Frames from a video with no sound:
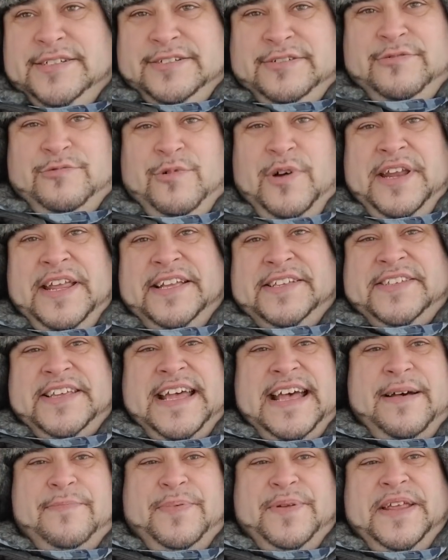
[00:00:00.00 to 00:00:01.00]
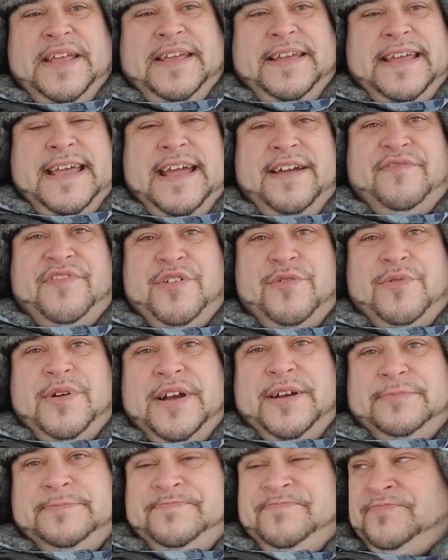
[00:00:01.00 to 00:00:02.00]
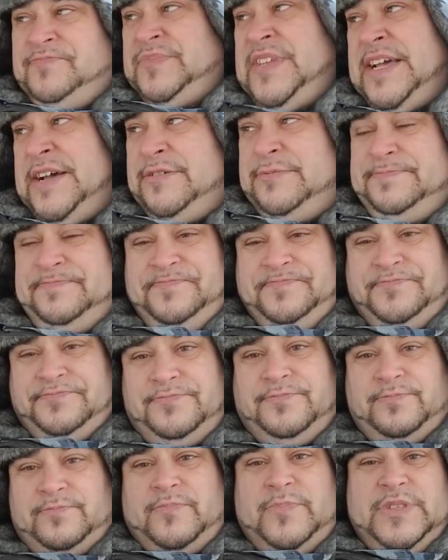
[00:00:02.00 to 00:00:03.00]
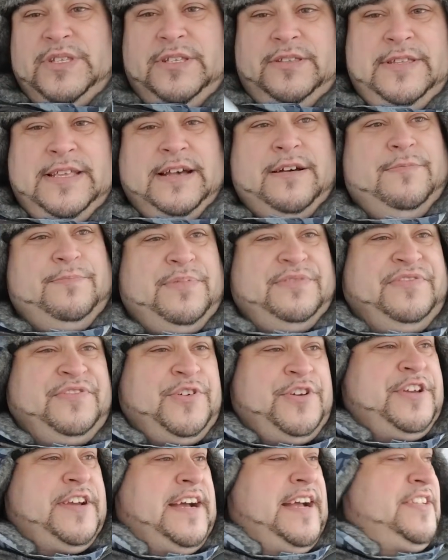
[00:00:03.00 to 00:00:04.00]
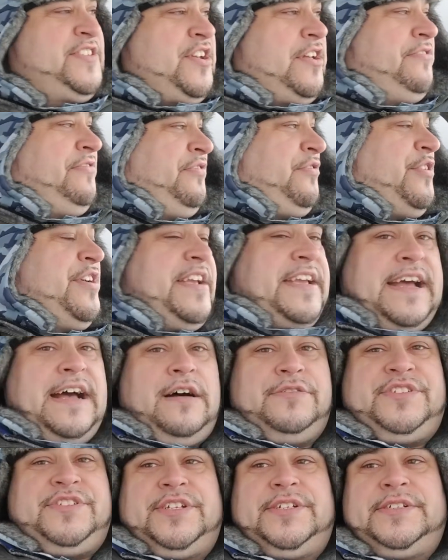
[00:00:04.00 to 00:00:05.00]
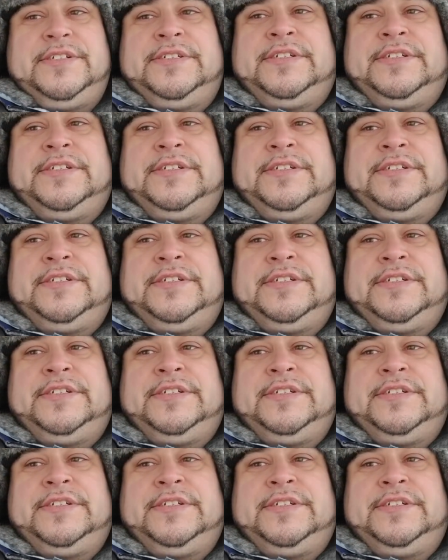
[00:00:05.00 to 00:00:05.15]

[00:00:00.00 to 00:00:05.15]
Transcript: what is happening everywhere. Now, before you guys all freak out,